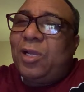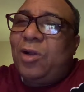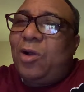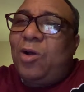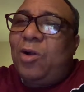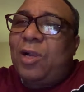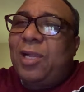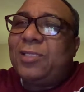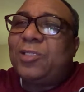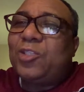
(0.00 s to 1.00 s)
All
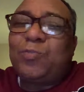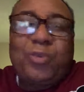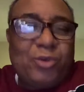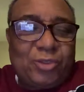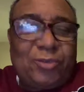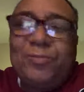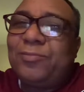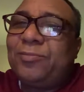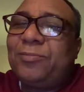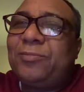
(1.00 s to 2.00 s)
kinds of posts.
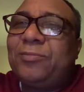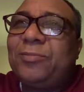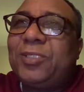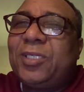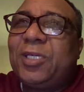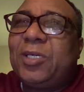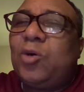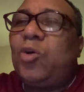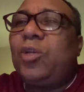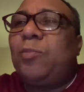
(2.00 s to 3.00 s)

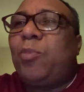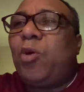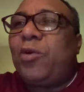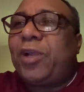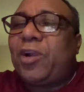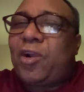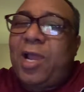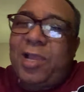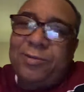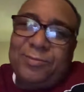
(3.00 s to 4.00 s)
Oh, they borrowed the
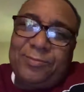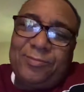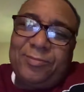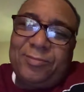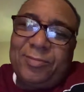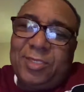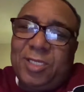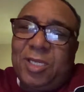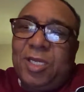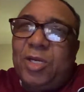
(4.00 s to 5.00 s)
crowd.
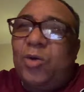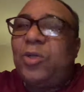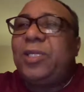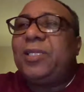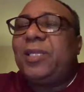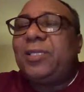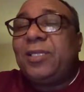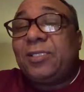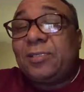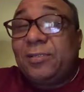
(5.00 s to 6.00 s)
Oh, they did
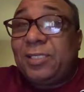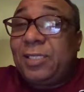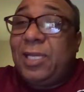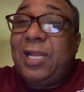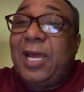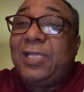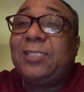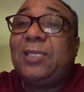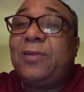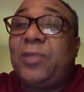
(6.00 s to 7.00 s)
this. The
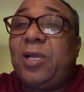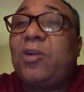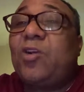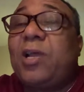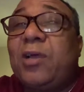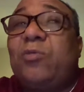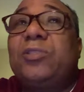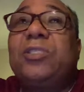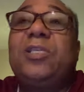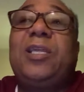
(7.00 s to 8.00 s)
last time that crowd
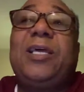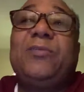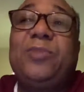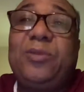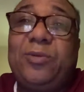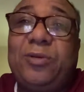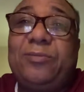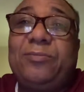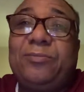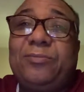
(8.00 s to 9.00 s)
was in Liberia,
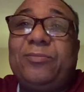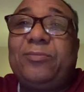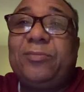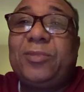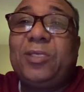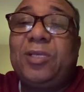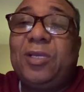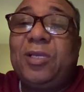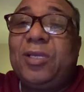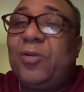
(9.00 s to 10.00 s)

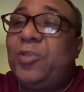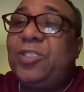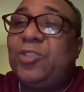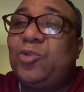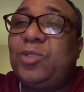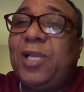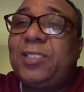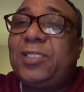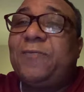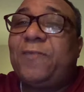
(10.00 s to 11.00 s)
it was in
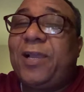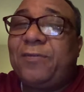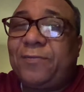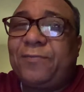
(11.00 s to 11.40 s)
2005